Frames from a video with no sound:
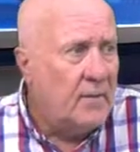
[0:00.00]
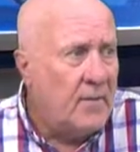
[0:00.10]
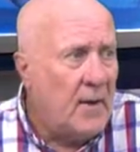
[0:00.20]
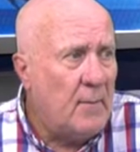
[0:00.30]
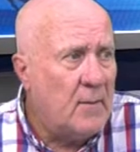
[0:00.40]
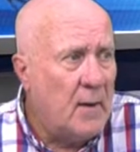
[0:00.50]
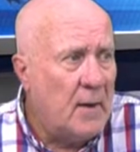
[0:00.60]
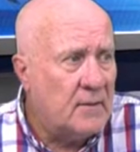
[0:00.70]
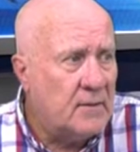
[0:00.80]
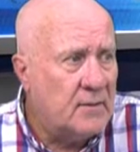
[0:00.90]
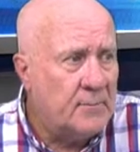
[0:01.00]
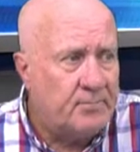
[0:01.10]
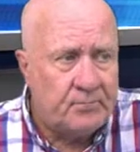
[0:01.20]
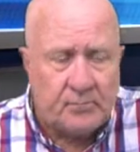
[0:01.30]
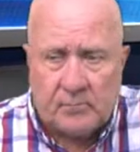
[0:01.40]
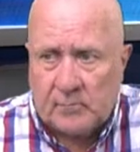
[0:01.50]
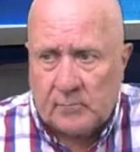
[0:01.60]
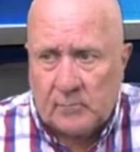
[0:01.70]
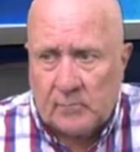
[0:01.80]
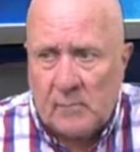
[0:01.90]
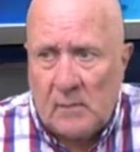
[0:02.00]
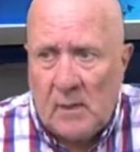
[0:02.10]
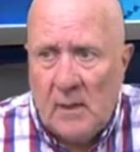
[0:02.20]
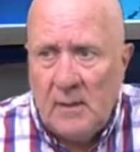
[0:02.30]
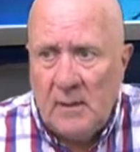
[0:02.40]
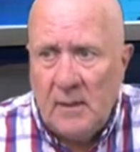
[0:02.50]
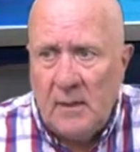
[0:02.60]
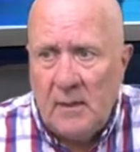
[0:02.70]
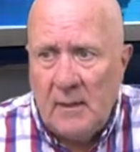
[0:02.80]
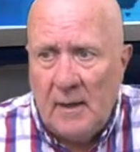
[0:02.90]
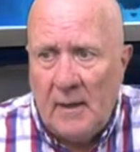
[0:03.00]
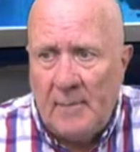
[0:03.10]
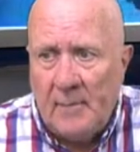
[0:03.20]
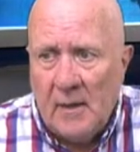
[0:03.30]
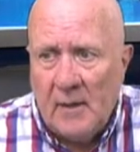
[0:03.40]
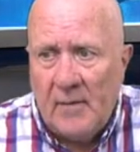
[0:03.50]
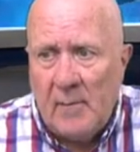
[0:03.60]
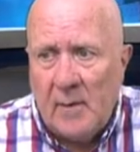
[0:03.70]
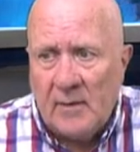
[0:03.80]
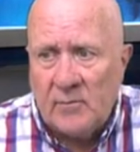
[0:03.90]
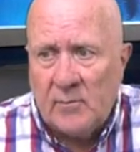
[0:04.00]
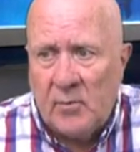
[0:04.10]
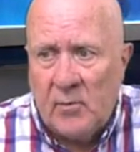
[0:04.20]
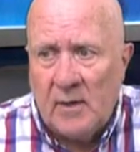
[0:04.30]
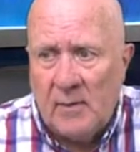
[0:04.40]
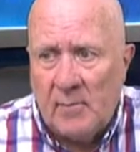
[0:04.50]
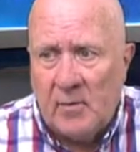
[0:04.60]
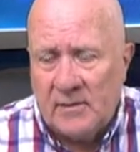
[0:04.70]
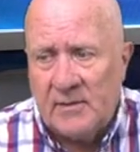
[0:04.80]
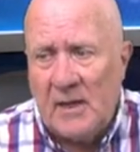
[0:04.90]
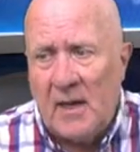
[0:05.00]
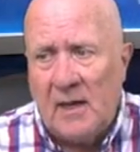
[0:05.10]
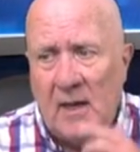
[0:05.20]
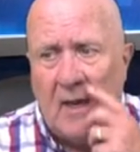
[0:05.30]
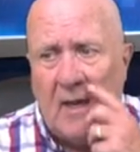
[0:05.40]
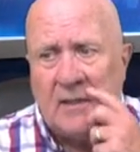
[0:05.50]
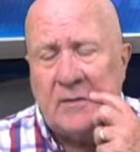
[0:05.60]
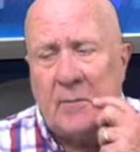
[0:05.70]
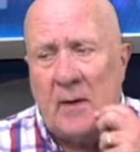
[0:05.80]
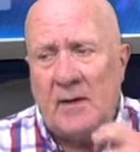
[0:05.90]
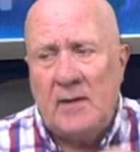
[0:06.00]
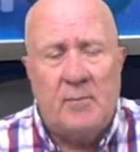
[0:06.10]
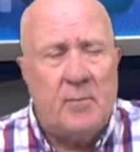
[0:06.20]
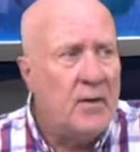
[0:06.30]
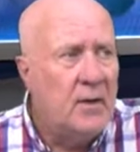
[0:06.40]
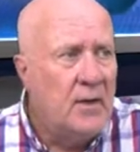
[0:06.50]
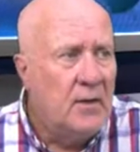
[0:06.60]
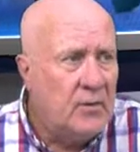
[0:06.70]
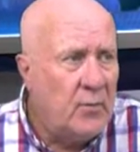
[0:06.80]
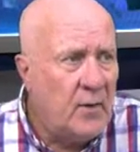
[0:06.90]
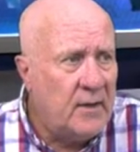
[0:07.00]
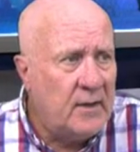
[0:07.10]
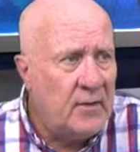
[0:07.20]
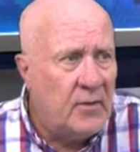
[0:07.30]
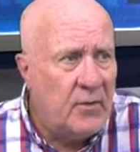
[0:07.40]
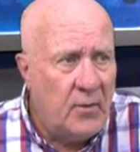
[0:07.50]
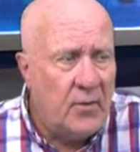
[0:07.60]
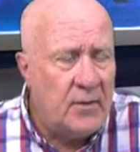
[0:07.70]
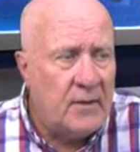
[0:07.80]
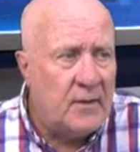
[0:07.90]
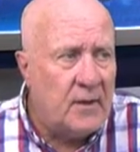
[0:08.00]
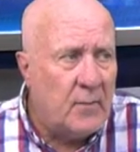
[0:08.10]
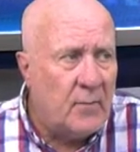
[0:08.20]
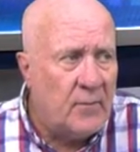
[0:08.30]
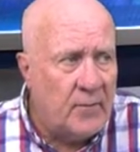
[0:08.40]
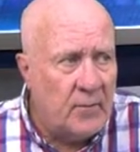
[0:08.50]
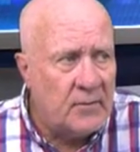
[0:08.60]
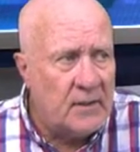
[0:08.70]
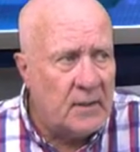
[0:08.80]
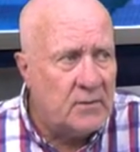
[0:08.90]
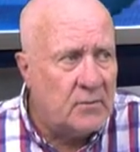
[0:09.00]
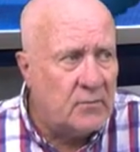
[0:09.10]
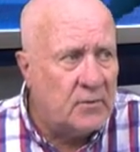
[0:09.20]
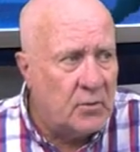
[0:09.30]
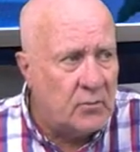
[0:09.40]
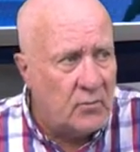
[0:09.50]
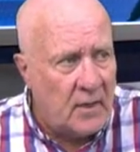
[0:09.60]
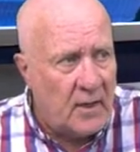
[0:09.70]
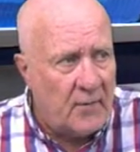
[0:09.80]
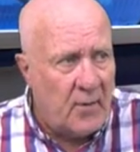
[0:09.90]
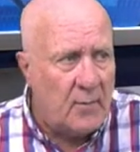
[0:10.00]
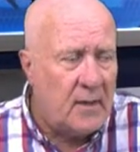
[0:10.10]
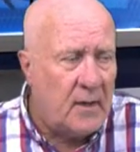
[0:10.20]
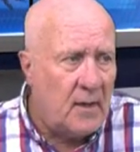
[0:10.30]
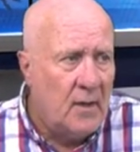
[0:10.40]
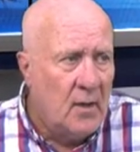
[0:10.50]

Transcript: Family Matters, the Family Matters report led by SNAIC estimated that by 2030, the number of First Nationals children out of home care